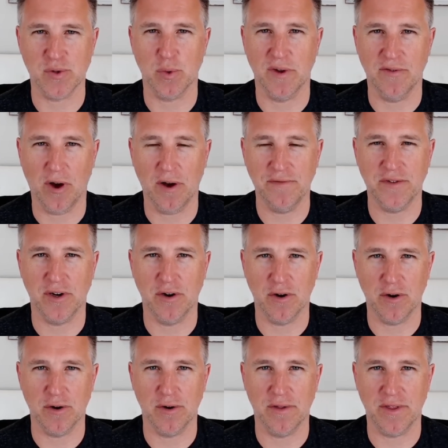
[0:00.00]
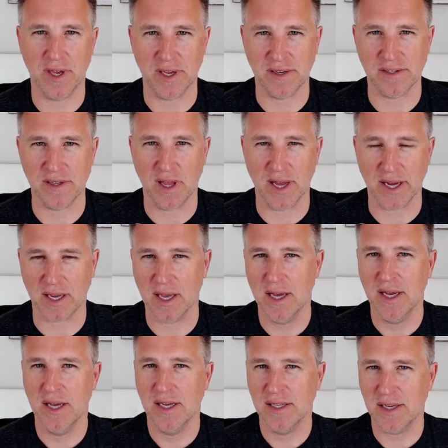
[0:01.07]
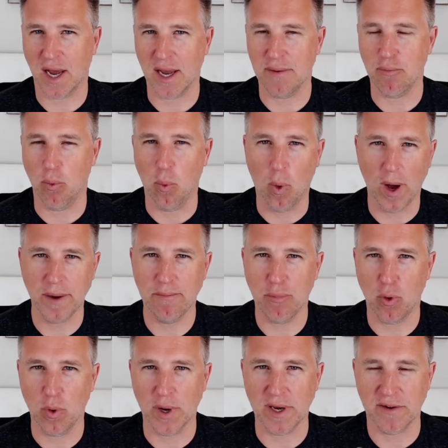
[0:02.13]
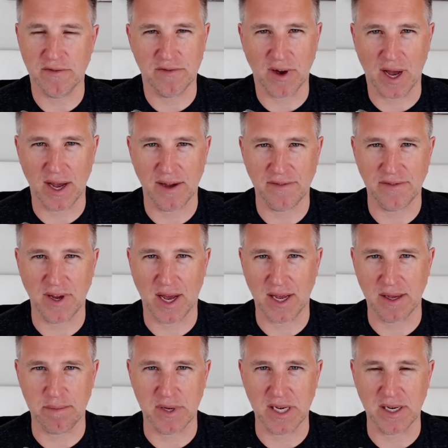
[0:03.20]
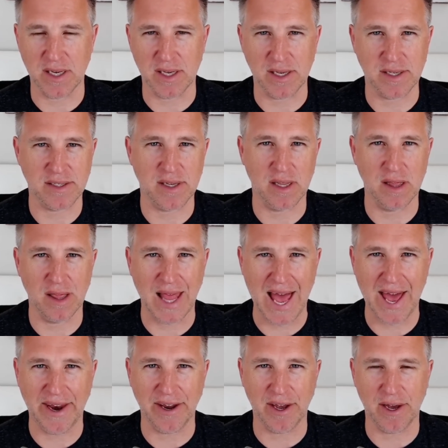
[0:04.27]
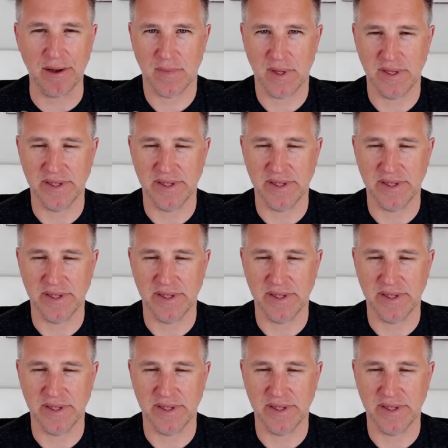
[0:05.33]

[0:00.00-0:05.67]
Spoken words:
We've often heard things like type 1.5 diabetes, LADA,